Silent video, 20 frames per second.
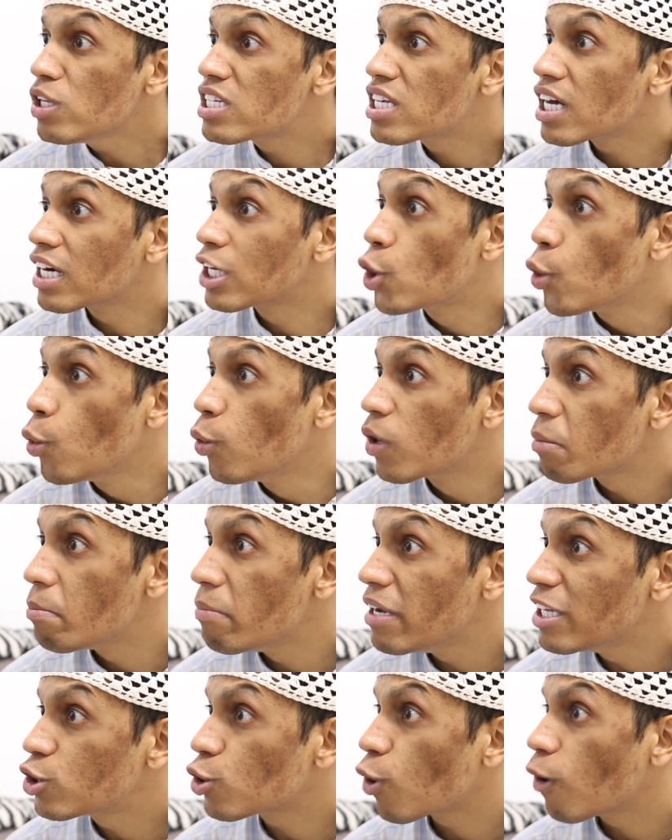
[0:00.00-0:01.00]
the
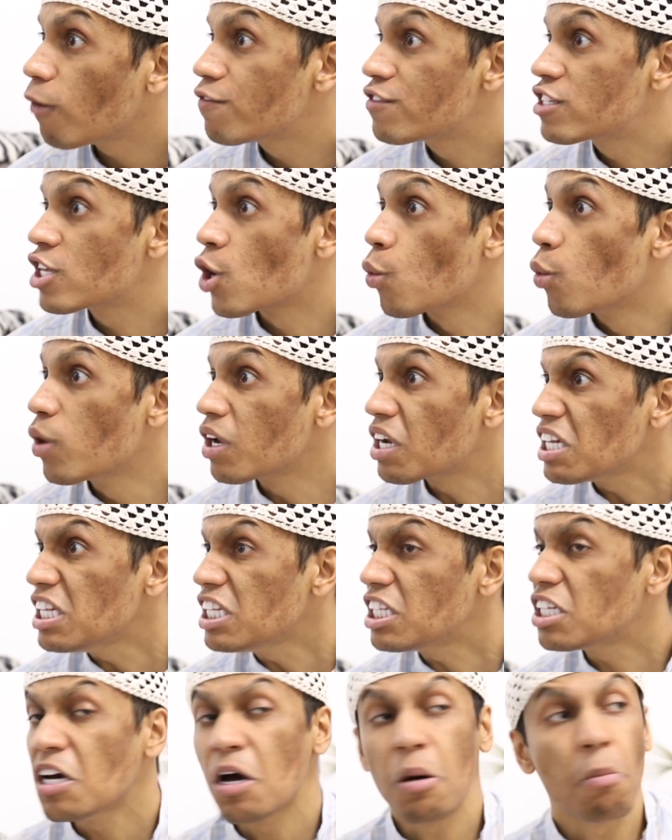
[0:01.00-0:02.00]
government of the
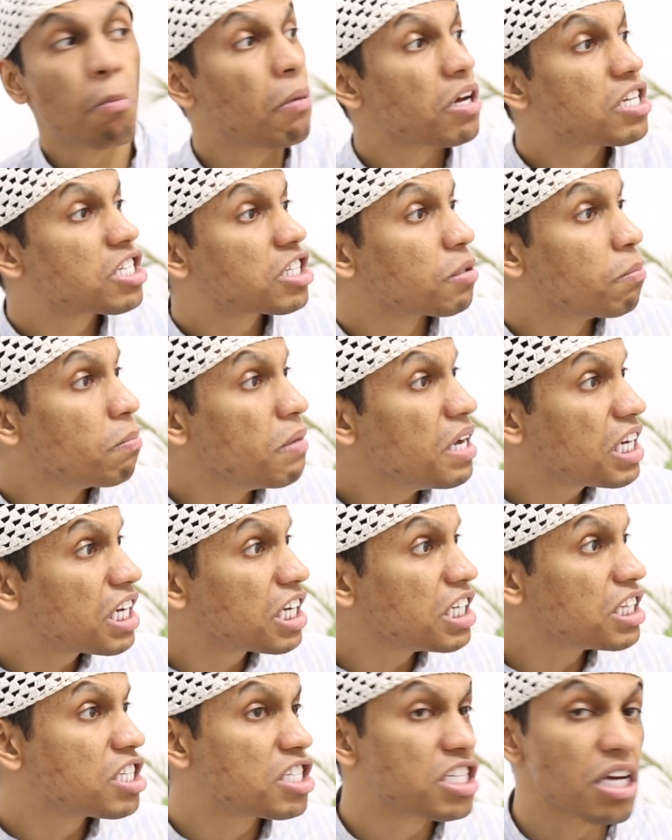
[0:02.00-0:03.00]
world must
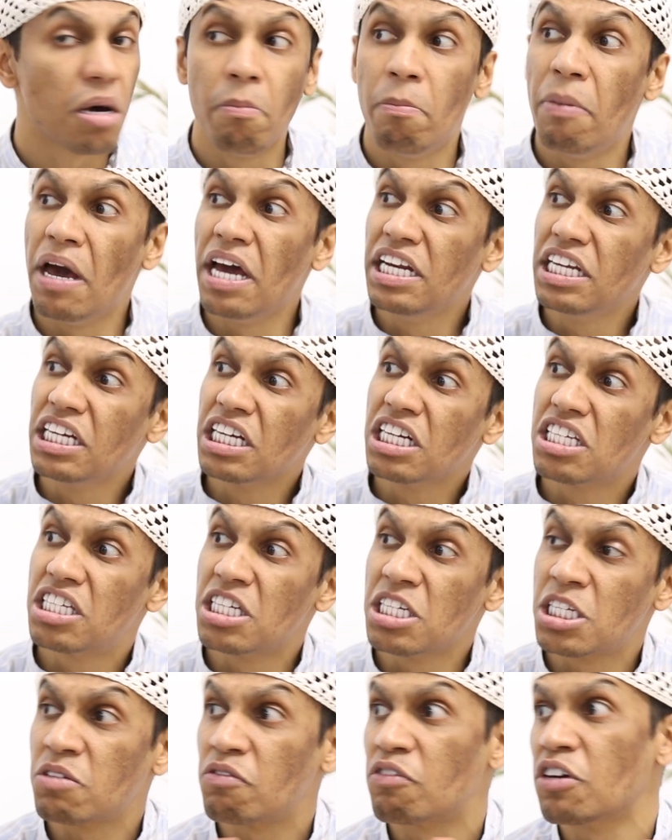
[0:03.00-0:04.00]
make it the banning
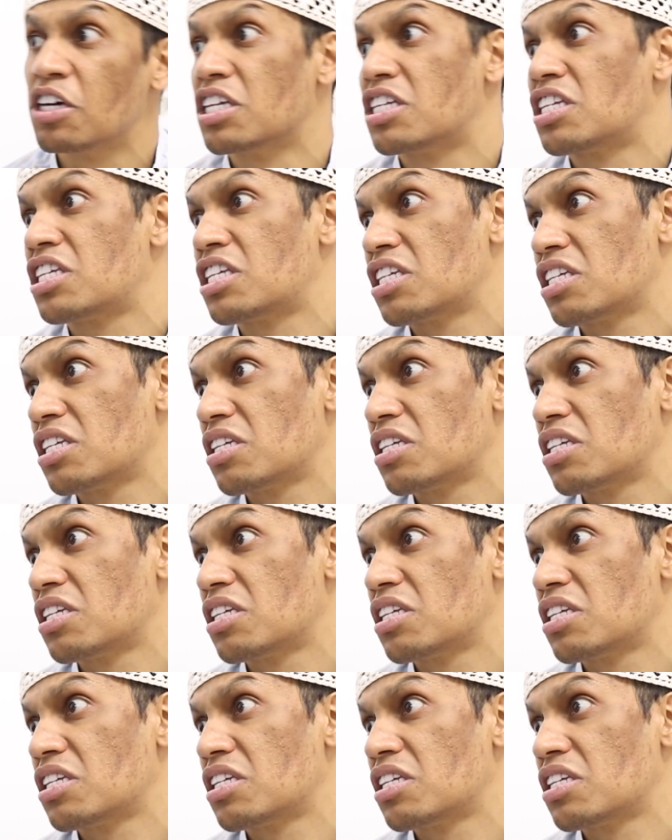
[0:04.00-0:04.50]
this face.